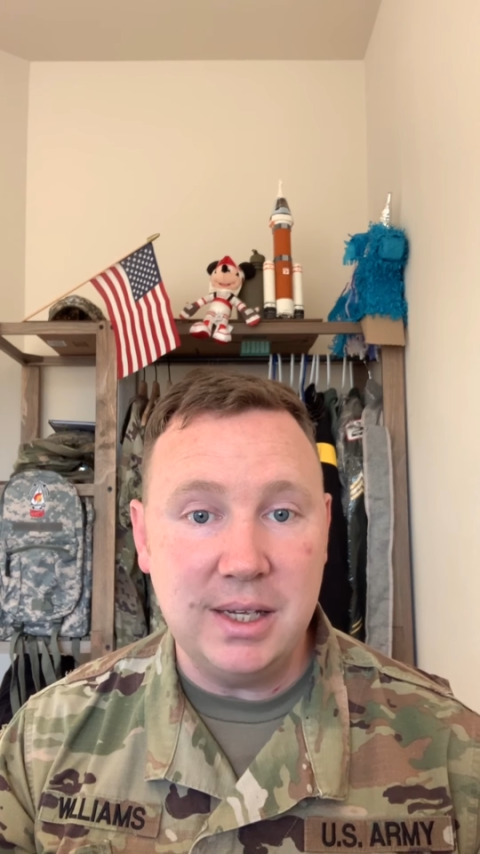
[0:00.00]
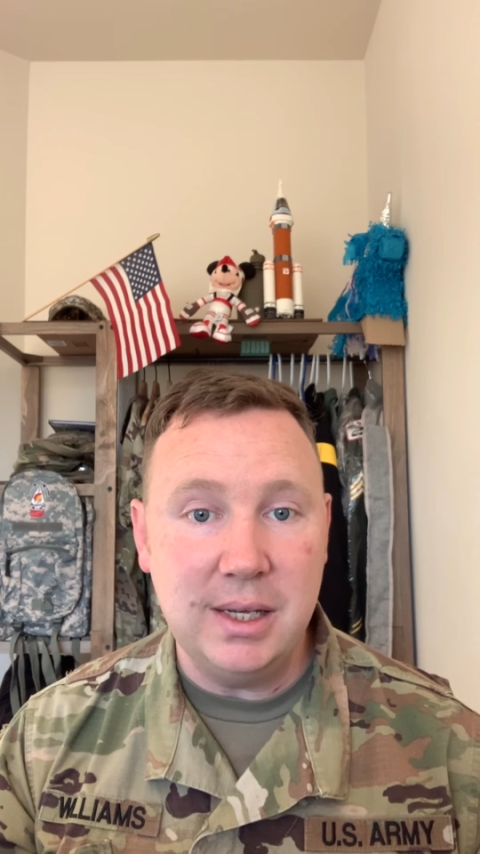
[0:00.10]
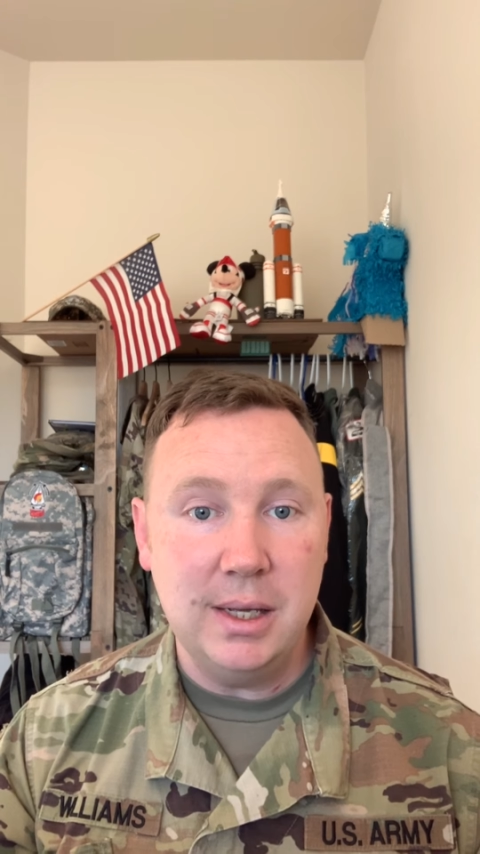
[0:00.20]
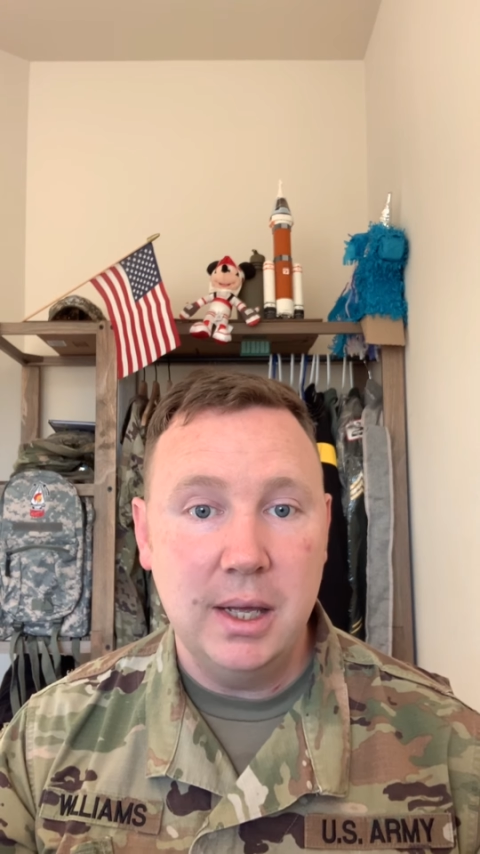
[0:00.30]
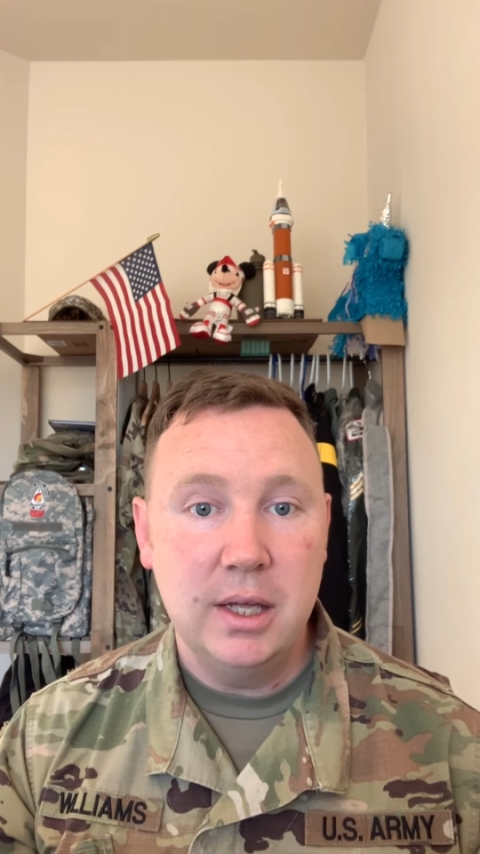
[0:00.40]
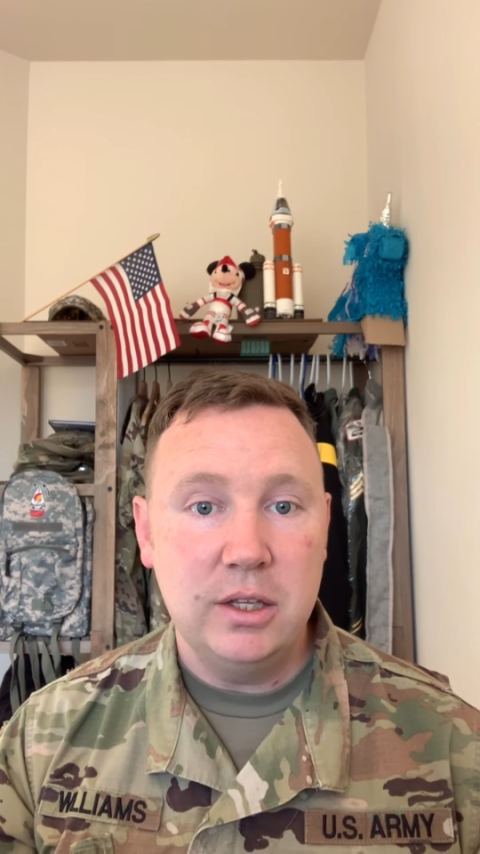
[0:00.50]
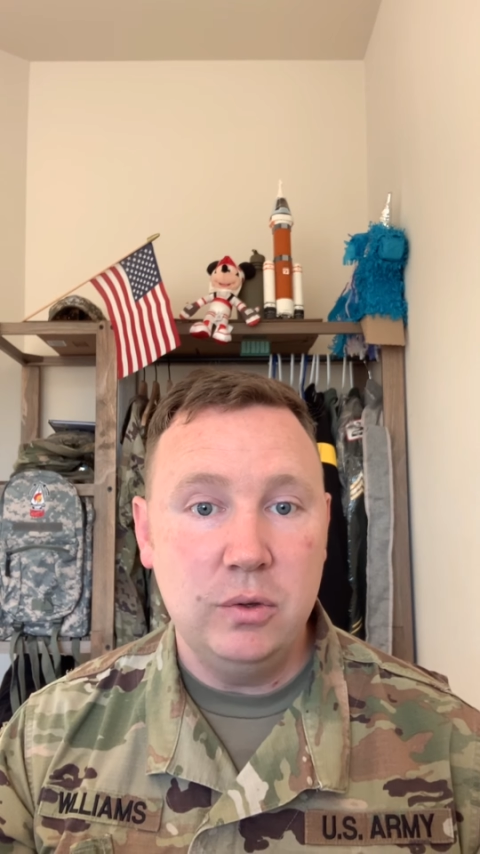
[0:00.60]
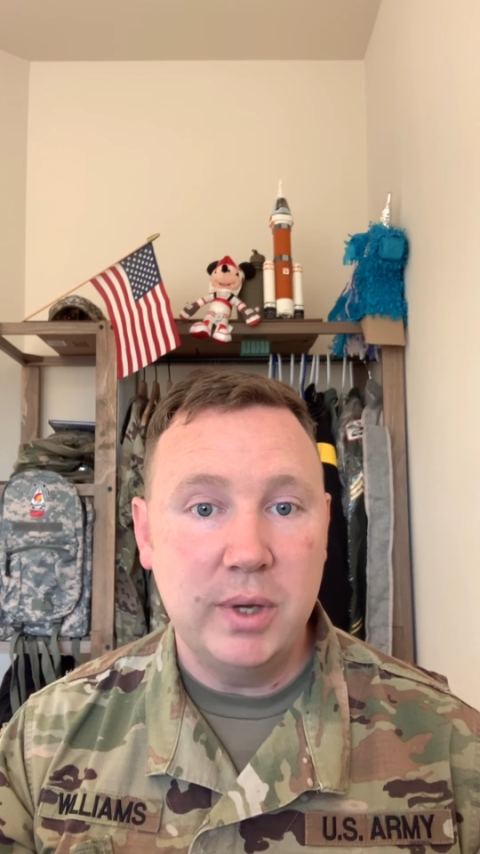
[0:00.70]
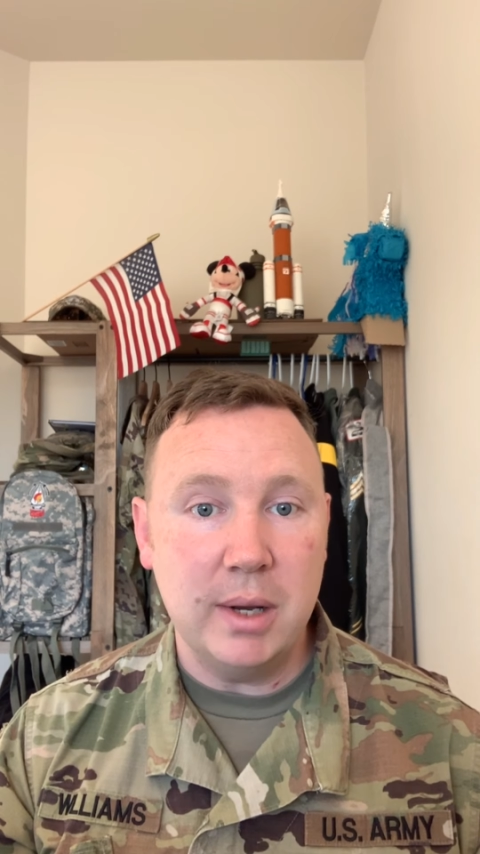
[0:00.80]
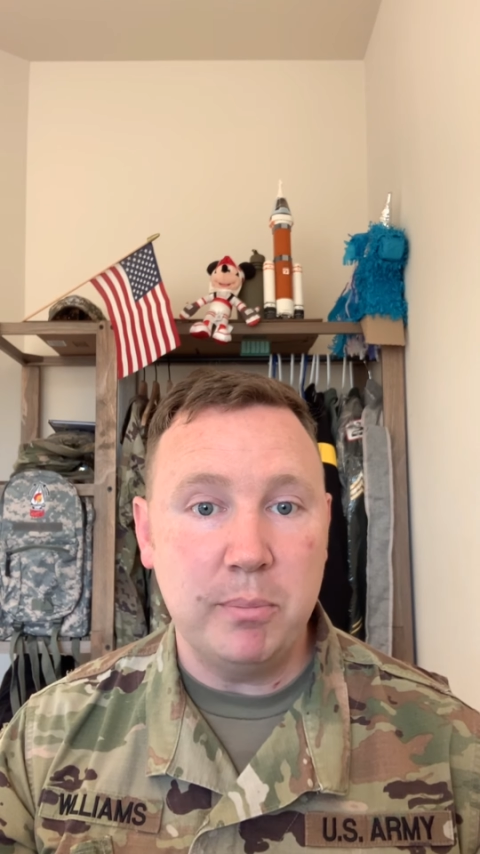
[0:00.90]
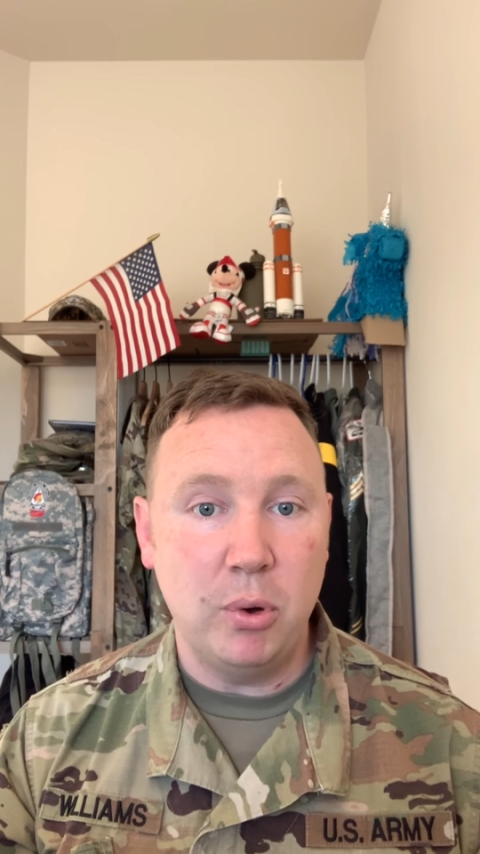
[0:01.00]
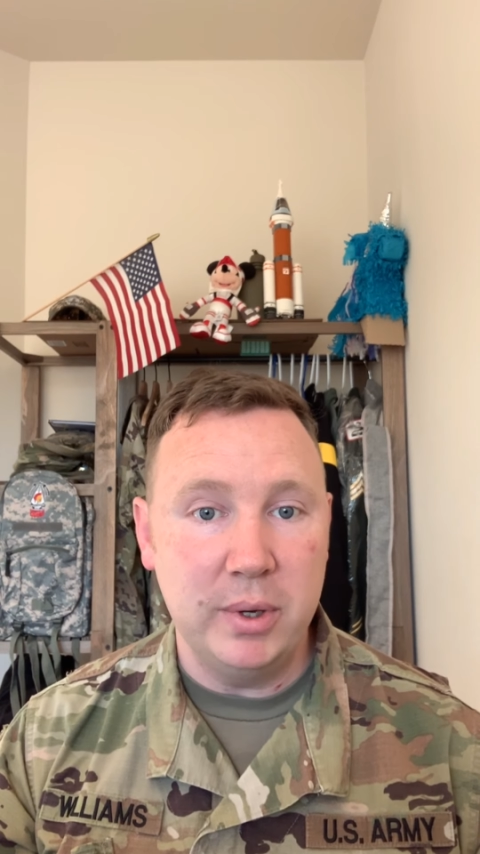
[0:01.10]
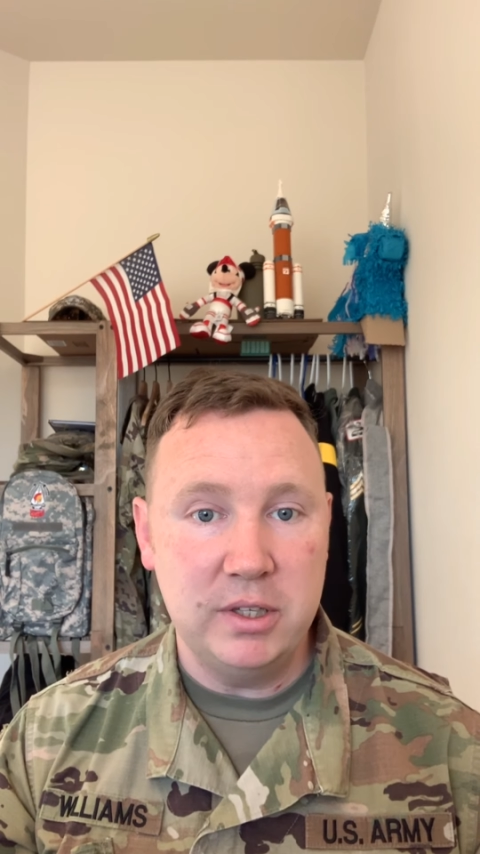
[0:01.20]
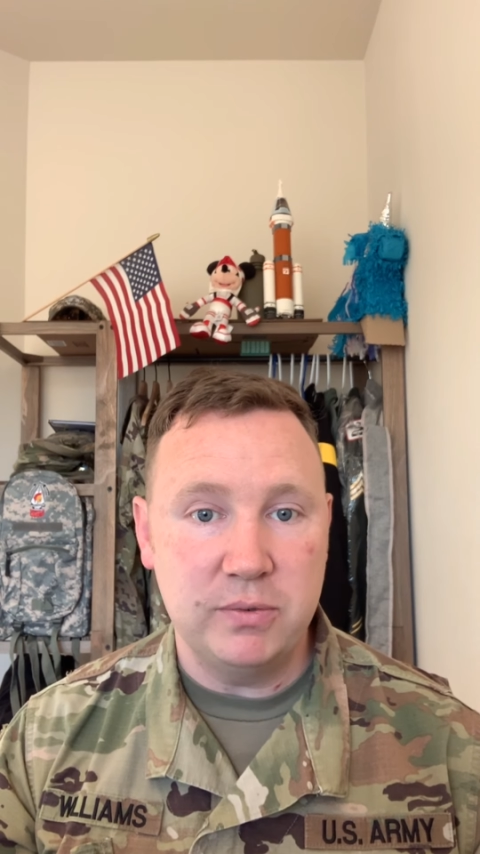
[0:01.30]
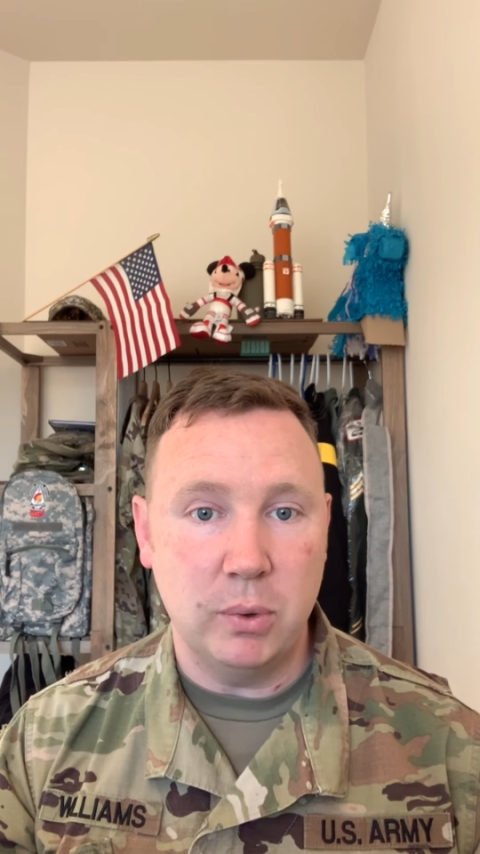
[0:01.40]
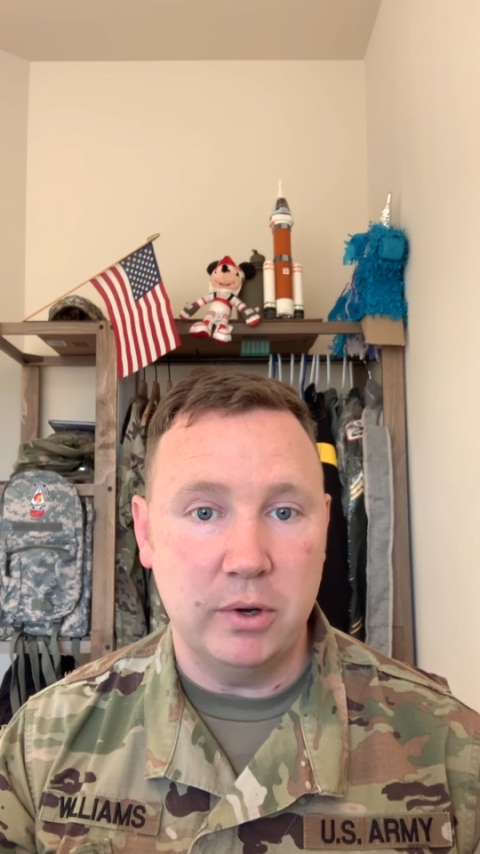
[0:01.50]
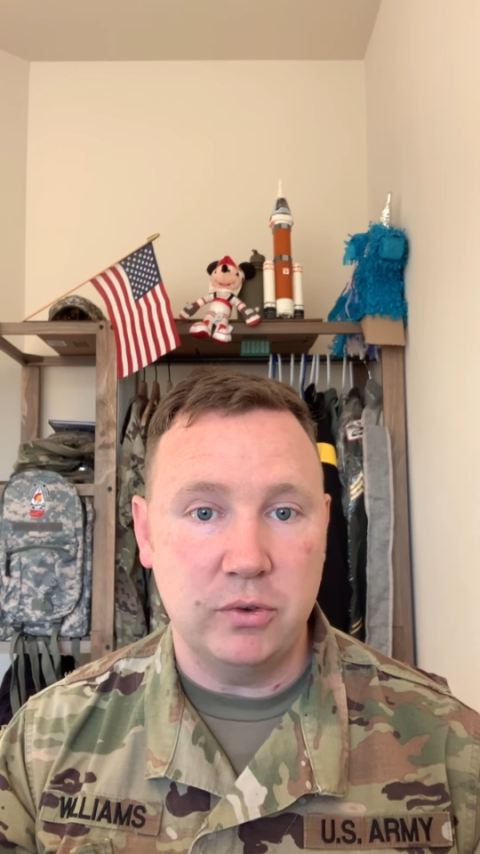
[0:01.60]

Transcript: you get points for.